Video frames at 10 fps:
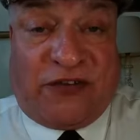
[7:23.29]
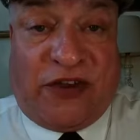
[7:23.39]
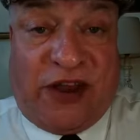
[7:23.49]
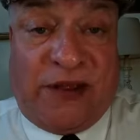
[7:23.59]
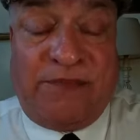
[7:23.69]

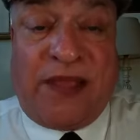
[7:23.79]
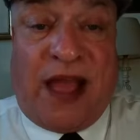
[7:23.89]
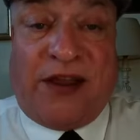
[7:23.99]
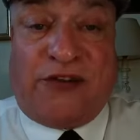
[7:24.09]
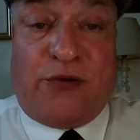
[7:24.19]
saying,
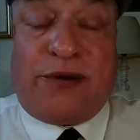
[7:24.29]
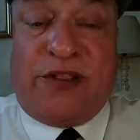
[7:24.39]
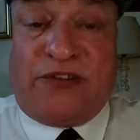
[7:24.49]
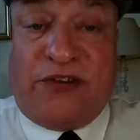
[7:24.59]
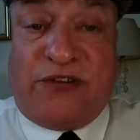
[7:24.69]
I don't
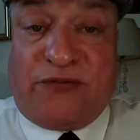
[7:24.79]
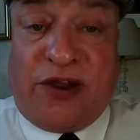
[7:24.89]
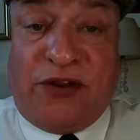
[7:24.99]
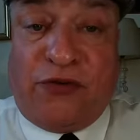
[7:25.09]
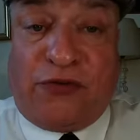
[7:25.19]
listen to
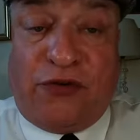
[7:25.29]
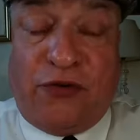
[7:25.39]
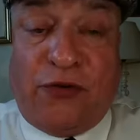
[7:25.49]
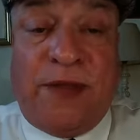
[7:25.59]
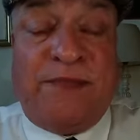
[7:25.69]
Radio
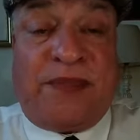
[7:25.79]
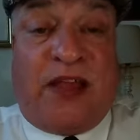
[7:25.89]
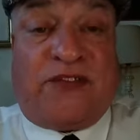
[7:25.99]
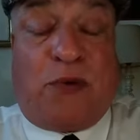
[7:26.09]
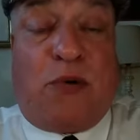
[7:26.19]
2,
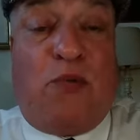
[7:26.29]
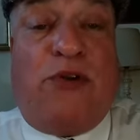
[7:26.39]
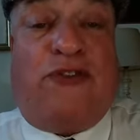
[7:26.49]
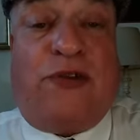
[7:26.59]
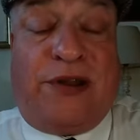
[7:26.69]
I said, well,
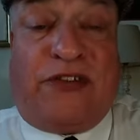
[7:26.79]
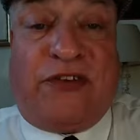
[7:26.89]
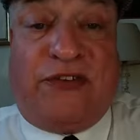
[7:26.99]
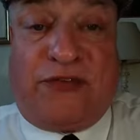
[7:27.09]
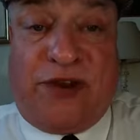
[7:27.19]
would you
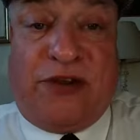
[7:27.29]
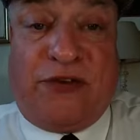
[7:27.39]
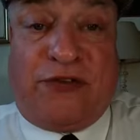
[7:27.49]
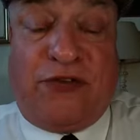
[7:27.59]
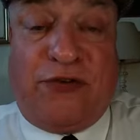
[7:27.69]
listen to
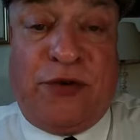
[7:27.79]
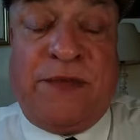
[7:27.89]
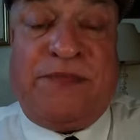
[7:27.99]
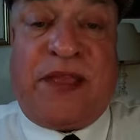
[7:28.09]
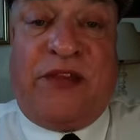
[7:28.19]
Radio 2
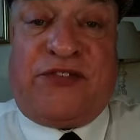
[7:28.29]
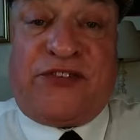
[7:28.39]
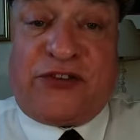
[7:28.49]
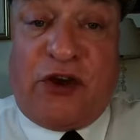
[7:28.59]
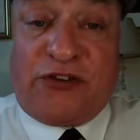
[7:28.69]
if
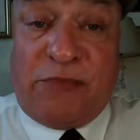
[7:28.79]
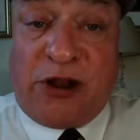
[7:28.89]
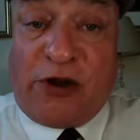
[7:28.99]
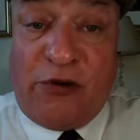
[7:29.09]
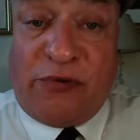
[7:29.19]
Scottie
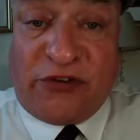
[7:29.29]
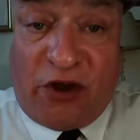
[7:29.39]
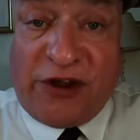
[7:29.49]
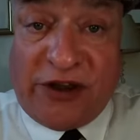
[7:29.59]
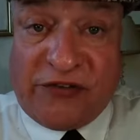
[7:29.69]
McClue was
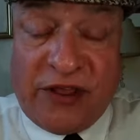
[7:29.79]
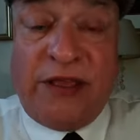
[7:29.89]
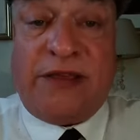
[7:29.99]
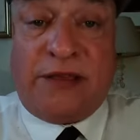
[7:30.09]
on it?